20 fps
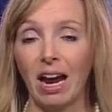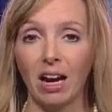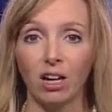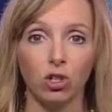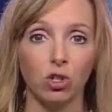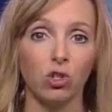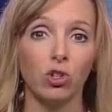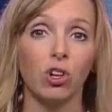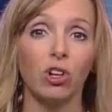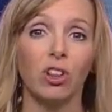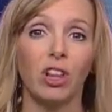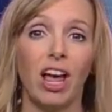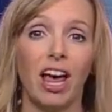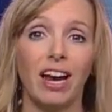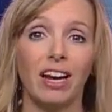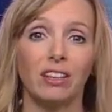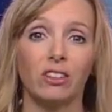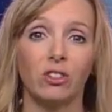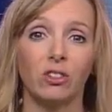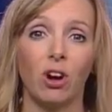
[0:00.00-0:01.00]
extra
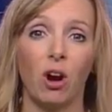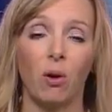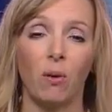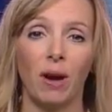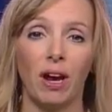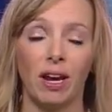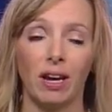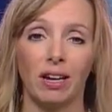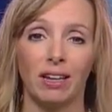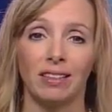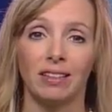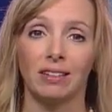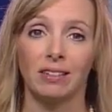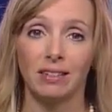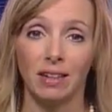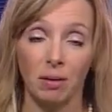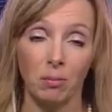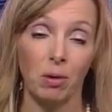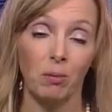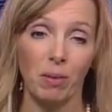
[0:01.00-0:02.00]
lanes going and the
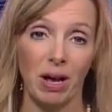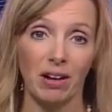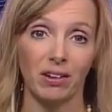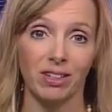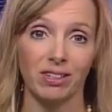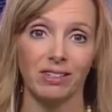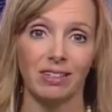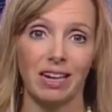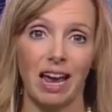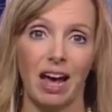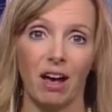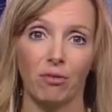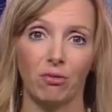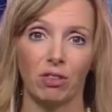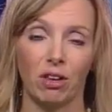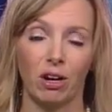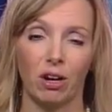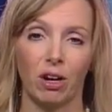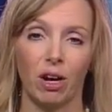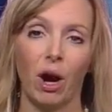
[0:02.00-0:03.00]
same amount of staff
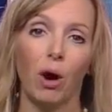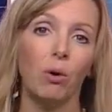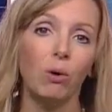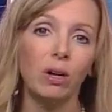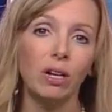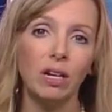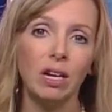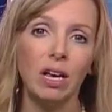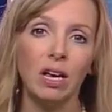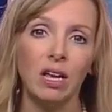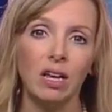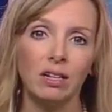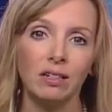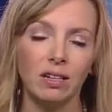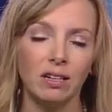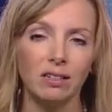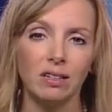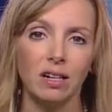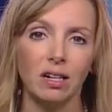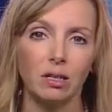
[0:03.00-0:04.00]
there. Hogan
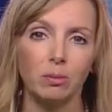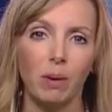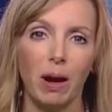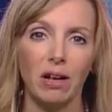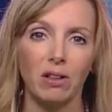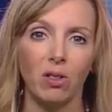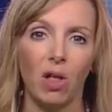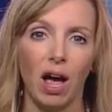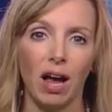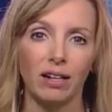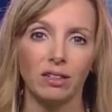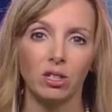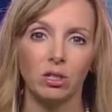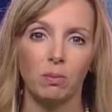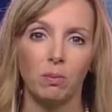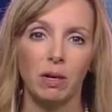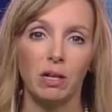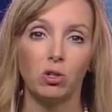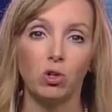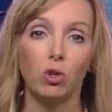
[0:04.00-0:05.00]
doesn't expect lines
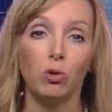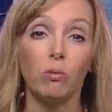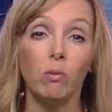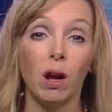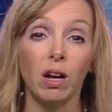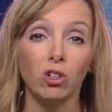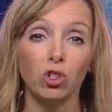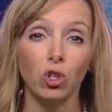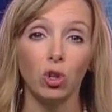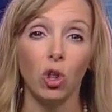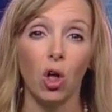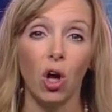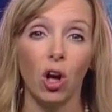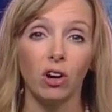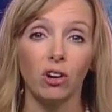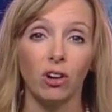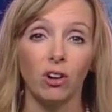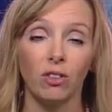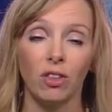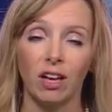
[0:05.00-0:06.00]
to be too much
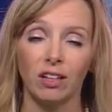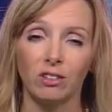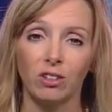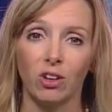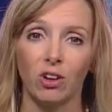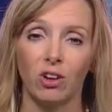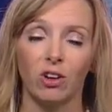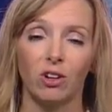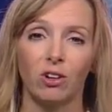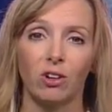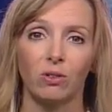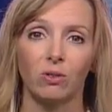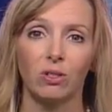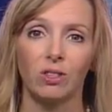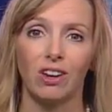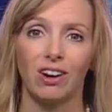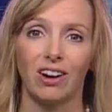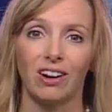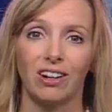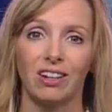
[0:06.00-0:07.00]
longer. That's the good news
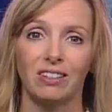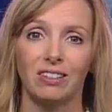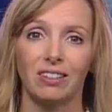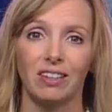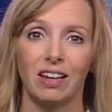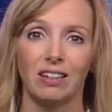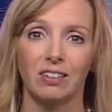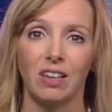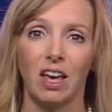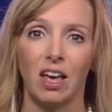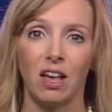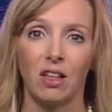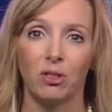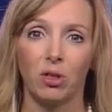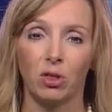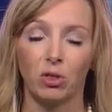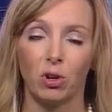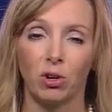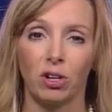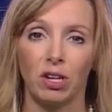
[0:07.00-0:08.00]
there. He says
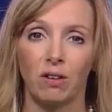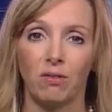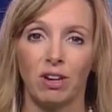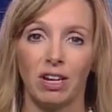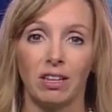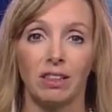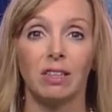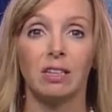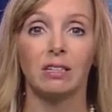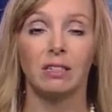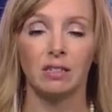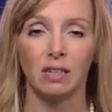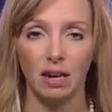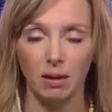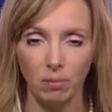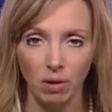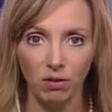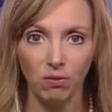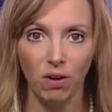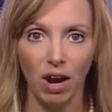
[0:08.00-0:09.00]
that they're giving the
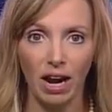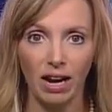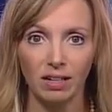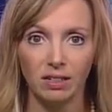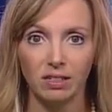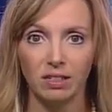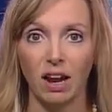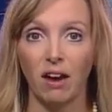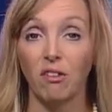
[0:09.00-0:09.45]
same advice to